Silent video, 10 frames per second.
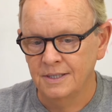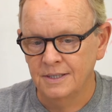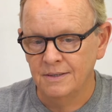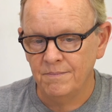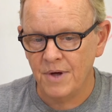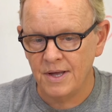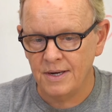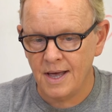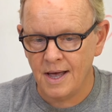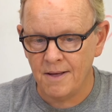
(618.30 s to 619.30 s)
but
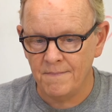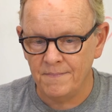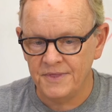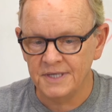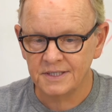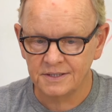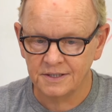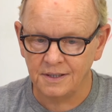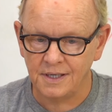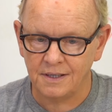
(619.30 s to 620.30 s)
this is
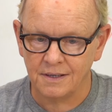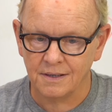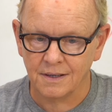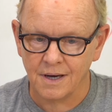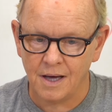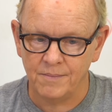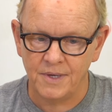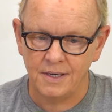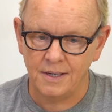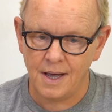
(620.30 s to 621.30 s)
a
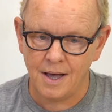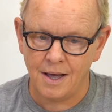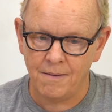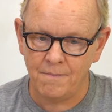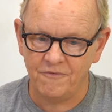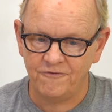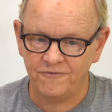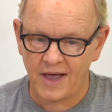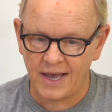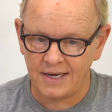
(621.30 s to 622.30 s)
common
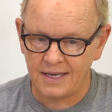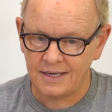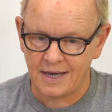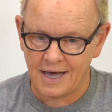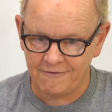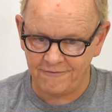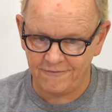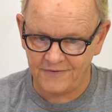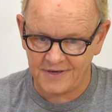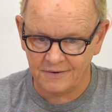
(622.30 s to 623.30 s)
finding, I
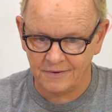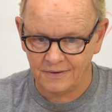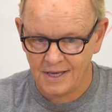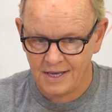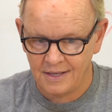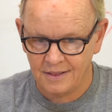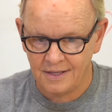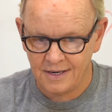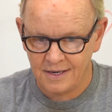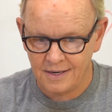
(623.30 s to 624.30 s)
feel,
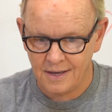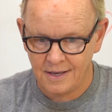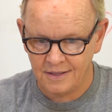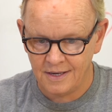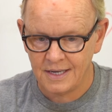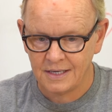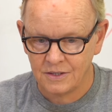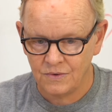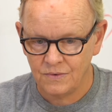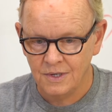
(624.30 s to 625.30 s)
in the
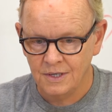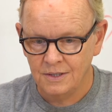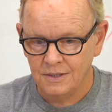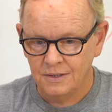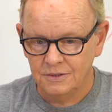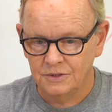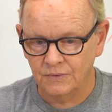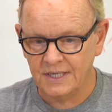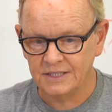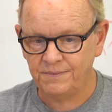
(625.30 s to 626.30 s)
NICU. Someone
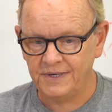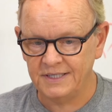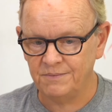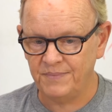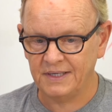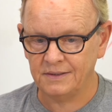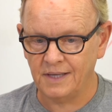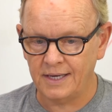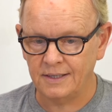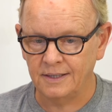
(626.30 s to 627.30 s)
has placed a PICC
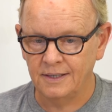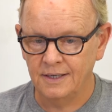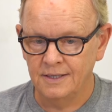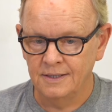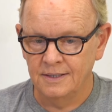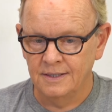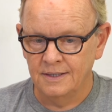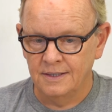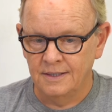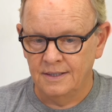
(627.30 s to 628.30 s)
line,
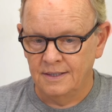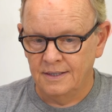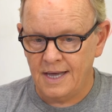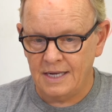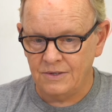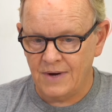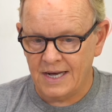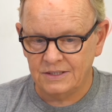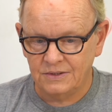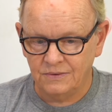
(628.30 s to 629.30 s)
and you're
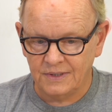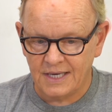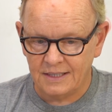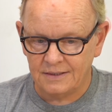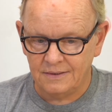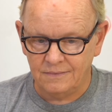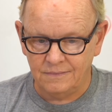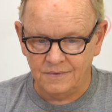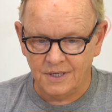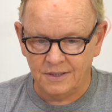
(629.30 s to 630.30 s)
asked to look at
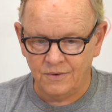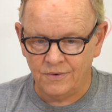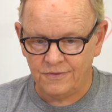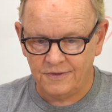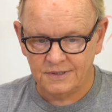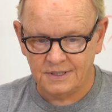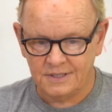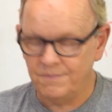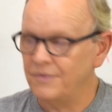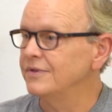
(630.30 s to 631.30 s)
where on earth is the tip
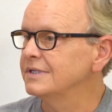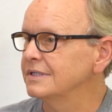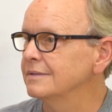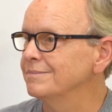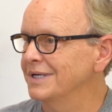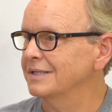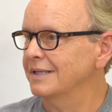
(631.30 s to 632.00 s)
of this PICC line.